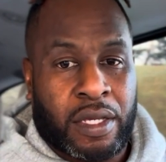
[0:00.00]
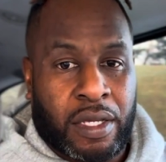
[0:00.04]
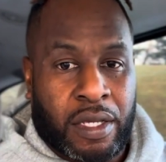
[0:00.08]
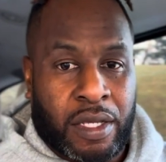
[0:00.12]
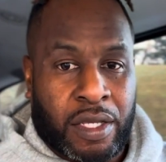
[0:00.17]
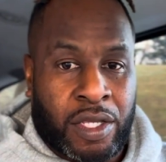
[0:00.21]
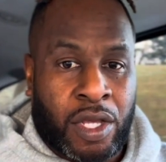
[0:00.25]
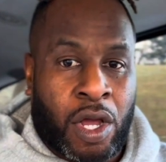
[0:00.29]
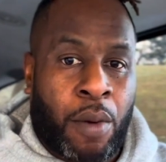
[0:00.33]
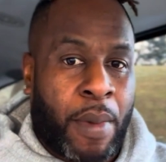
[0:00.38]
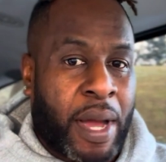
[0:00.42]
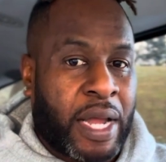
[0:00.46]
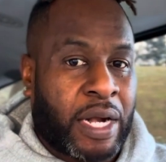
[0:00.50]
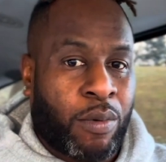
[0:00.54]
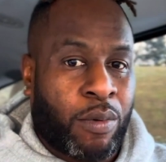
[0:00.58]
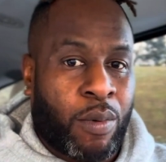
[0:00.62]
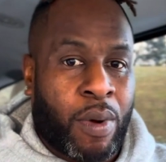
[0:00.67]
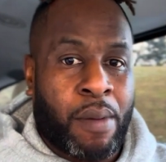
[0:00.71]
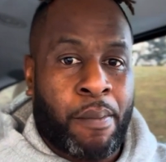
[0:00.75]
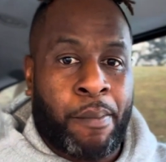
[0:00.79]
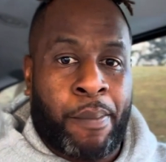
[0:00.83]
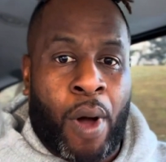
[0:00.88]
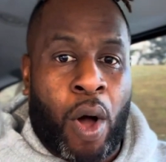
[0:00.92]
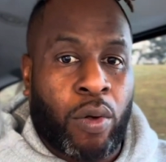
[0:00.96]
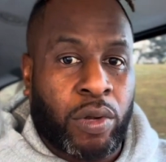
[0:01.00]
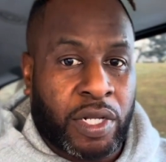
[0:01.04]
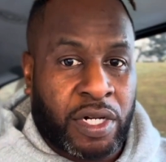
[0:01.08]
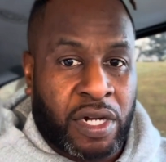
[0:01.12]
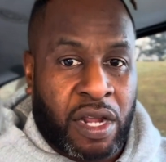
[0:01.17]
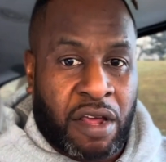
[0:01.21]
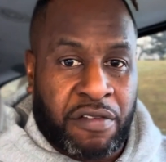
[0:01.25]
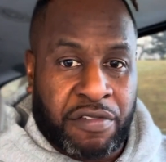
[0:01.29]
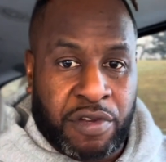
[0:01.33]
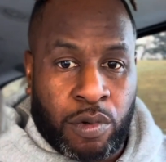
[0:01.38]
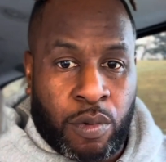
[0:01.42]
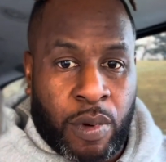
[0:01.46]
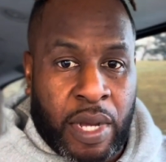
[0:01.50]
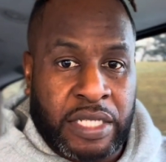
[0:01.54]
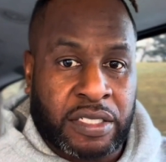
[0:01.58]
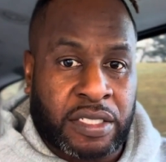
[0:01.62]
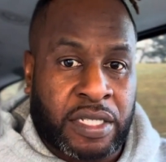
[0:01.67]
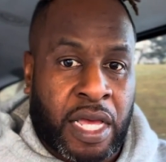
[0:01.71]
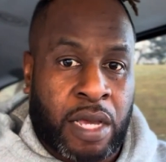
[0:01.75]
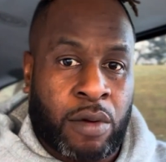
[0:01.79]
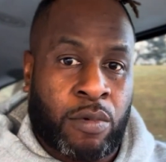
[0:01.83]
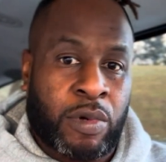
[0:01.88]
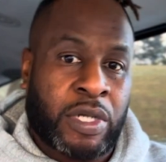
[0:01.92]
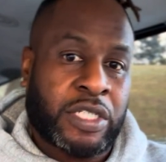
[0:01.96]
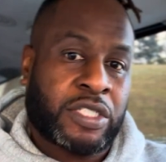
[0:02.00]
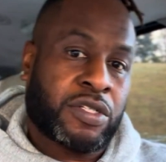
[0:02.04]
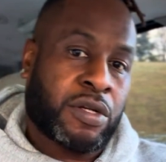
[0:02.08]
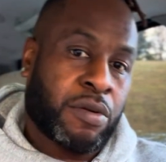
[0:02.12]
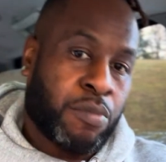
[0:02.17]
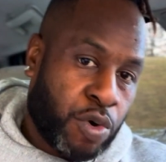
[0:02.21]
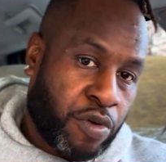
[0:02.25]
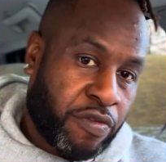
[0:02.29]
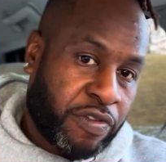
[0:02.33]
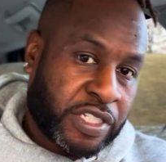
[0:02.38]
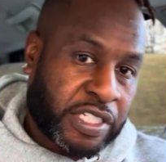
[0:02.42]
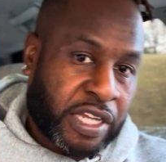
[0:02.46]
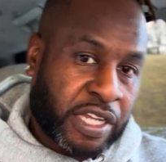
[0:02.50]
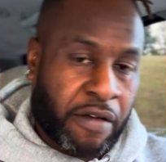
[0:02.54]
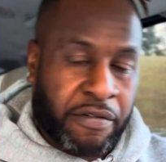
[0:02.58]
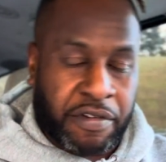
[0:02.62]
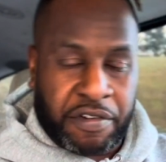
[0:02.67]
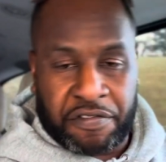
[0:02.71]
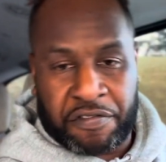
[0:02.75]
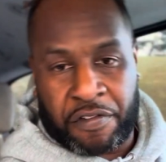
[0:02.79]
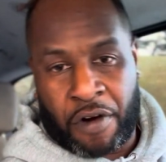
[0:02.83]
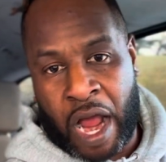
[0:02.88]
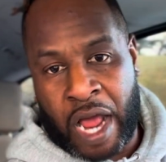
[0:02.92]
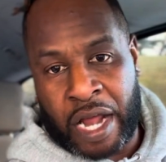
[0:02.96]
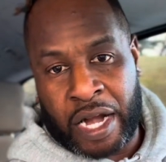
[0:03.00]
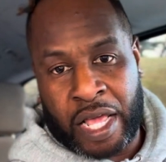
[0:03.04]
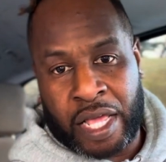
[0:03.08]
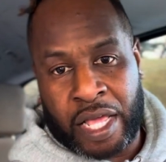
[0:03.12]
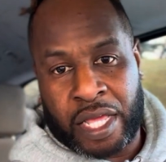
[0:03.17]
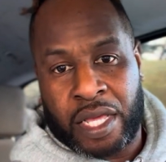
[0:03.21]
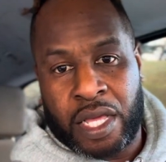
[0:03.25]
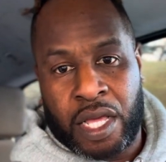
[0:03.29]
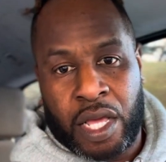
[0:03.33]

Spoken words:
Y'all might have went bowling every Wednesday, went to the movies every Friday,